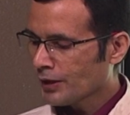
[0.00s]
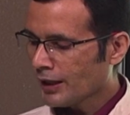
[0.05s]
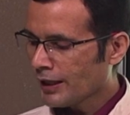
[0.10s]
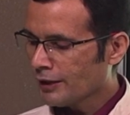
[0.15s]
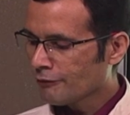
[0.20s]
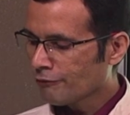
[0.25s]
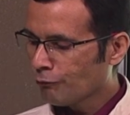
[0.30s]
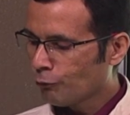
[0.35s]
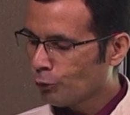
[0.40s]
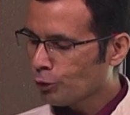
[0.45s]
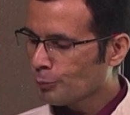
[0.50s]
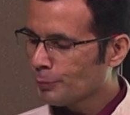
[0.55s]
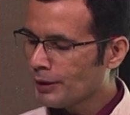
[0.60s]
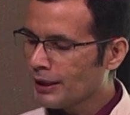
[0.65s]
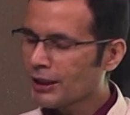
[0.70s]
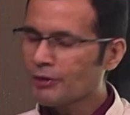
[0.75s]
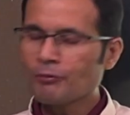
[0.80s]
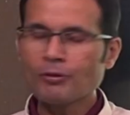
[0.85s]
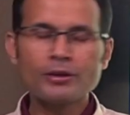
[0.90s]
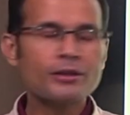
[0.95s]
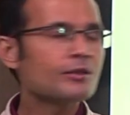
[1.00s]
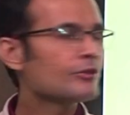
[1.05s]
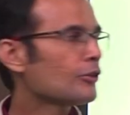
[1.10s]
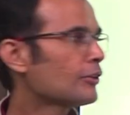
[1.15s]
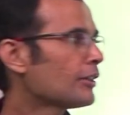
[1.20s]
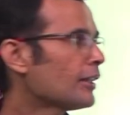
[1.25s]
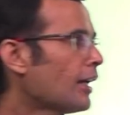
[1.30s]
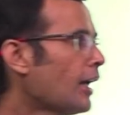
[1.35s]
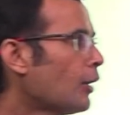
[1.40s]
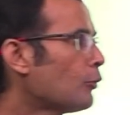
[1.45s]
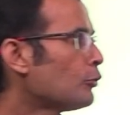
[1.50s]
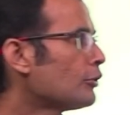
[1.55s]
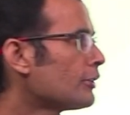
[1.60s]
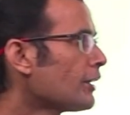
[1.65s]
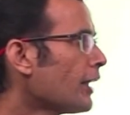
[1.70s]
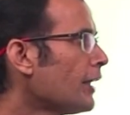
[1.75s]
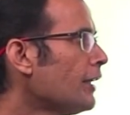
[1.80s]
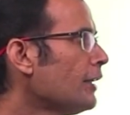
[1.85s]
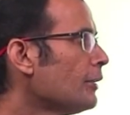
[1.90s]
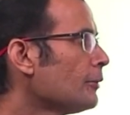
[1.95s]
and 4 milliequivalents on the
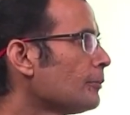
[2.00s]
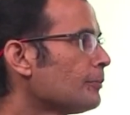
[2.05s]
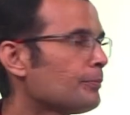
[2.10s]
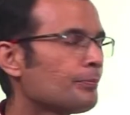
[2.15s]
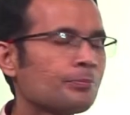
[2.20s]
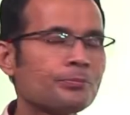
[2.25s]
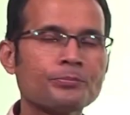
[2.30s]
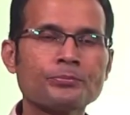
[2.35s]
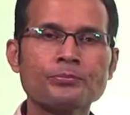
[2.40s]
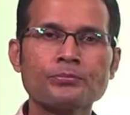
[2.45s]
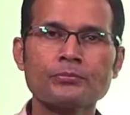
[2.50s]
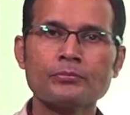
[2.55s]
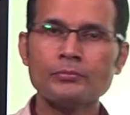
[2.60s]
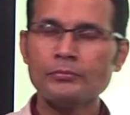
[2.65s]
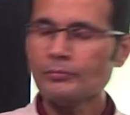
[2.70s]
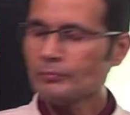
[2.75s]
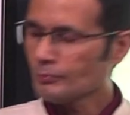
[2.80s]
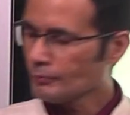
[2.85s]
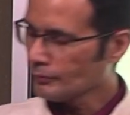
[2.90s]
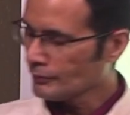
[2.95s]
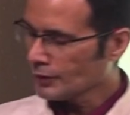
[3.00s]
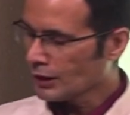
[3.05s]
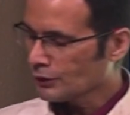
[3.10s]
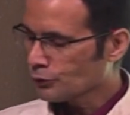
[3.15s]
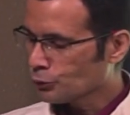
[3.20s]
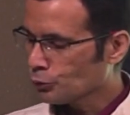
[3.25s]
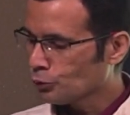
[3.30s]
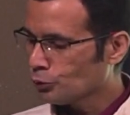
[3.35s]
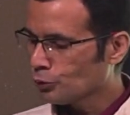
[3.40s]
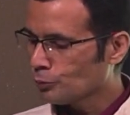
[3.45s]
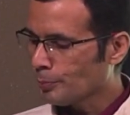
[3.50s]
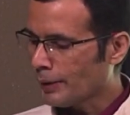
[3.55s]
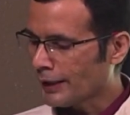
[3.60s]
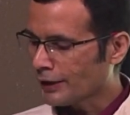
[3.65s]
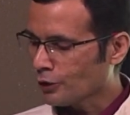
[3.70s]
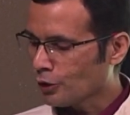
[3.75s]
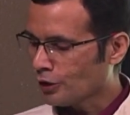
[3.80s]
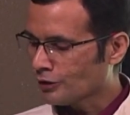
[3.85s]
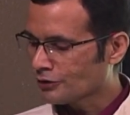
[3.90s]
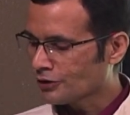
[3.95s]
outside. So, by
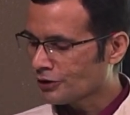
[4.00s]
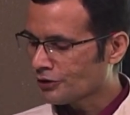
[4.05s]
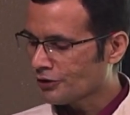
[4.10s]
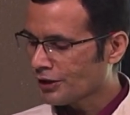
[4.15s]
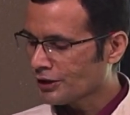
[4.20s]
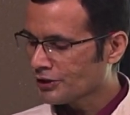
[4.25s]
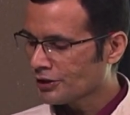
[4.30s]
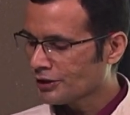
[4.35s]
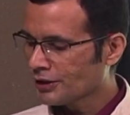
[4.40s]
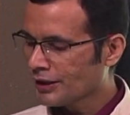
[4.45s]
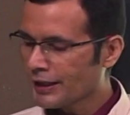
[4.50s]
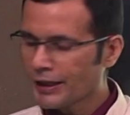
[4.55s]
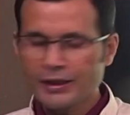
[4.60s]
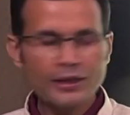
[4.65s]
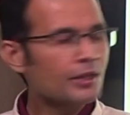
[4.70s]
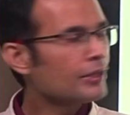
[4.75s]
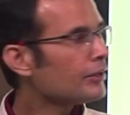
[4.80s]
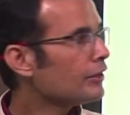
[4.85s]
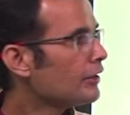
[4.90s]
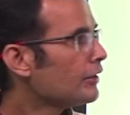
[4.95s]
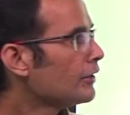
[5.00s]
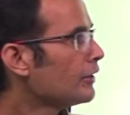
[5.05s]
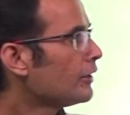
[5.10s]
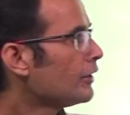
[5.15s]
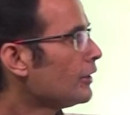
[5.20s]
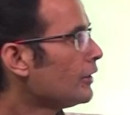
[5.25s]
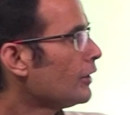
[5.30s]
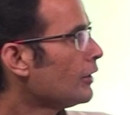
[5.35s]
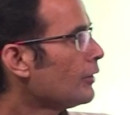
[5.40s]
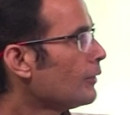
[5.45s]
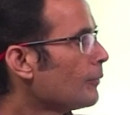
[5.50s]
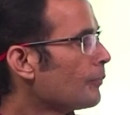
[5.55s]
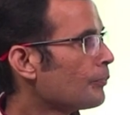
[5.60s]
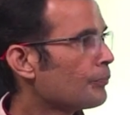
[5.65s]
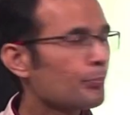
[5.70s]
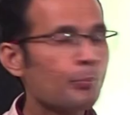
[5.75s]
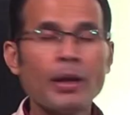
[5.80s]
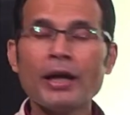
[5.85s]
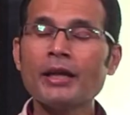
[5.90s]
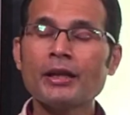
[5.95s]
concentration gradient,
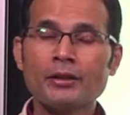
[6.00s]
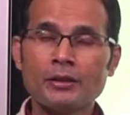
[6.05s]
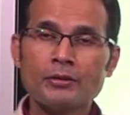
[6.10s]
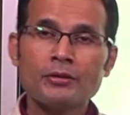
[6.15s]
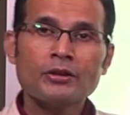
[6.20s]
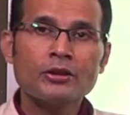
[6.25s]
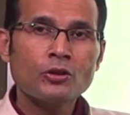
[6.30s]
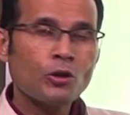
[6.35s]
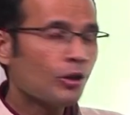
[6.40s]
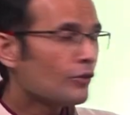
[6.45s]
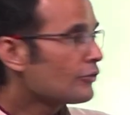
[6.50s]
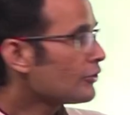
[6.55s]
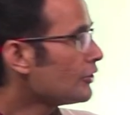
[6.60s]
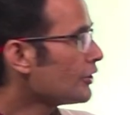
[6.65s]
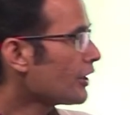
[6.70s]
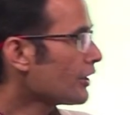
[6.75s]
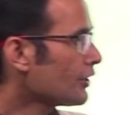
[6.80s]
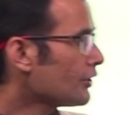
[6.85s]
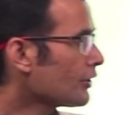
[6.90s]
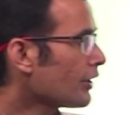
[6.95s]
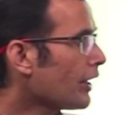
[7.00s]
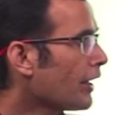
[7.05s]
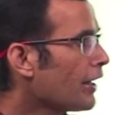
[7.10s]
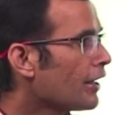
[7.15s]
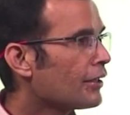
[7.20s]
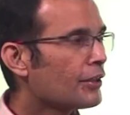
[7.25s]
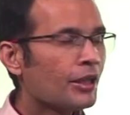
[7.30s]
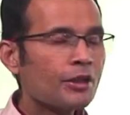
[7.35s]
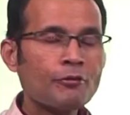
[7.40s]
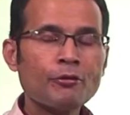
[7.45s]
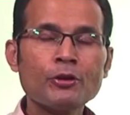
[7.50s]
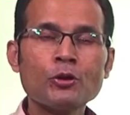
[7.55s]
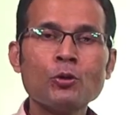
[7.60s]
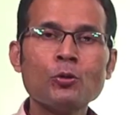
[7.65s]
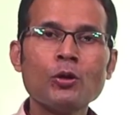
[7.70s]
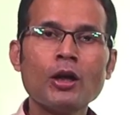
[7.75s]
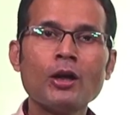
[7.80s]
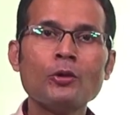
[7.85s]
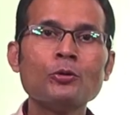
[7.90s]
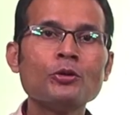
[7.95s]
by concentration gradient, it will
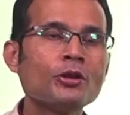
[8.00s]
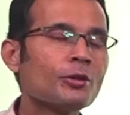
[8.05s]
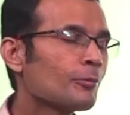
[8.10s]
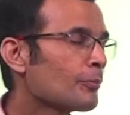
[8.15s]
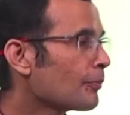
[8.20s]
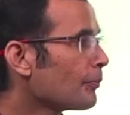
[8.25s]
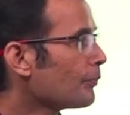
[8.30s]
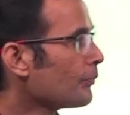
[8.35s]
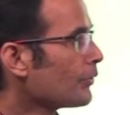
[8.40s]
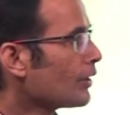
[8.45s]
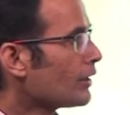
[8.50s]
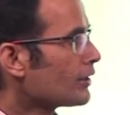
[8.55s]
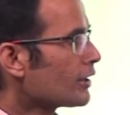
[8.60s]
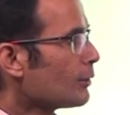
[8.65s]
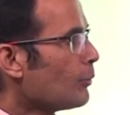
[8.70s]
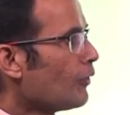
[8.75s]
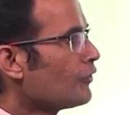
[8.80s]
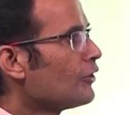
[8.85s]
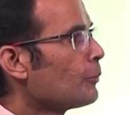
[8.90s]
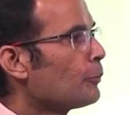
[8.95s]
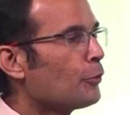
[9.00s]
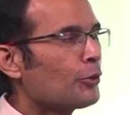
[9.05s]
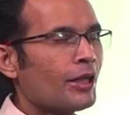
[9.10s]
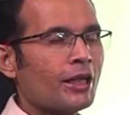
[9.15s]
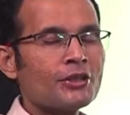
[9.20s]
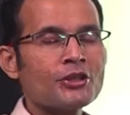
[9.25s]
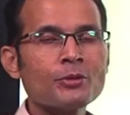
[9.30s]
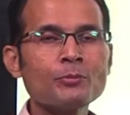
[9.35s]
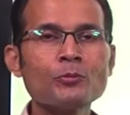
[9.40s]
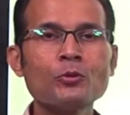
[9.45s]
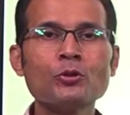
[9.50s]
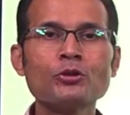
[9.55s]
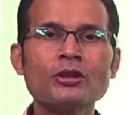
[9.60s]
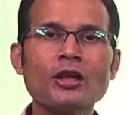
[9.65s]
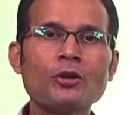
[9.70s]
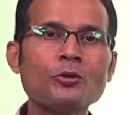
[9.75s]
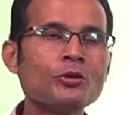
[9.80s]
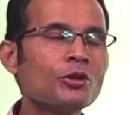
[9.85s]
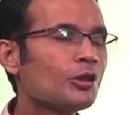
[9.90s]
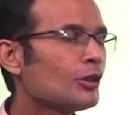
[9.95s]
go out. Some of the potassium goes
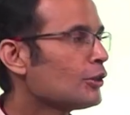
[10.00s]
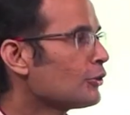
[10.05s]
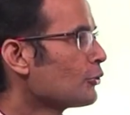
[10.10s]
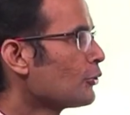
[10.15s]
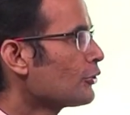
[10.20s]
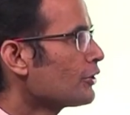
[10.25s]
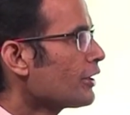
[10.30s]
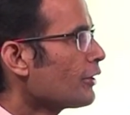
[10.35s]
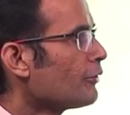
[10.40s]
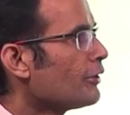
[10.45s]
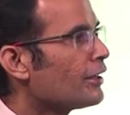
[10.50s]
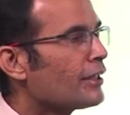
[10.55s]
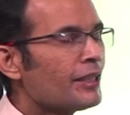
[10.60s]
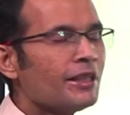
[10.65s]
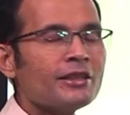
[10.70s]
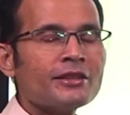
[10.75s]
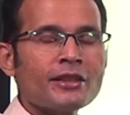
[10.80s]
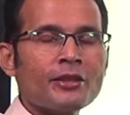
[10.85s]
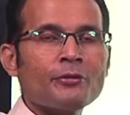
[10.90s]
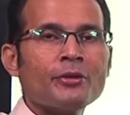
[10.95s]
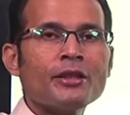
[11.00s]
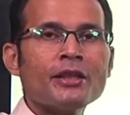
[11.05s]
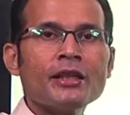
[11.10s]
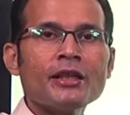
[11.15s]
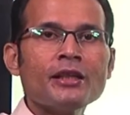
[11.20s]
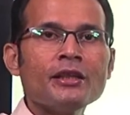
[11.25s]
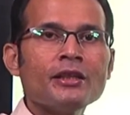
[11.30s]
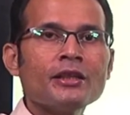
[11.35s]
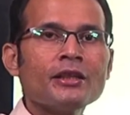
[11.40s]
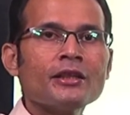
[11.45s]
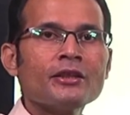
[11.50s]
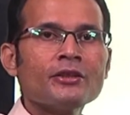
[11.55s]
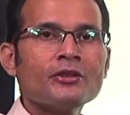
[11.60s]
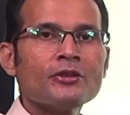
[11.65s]
out. So, 70, 70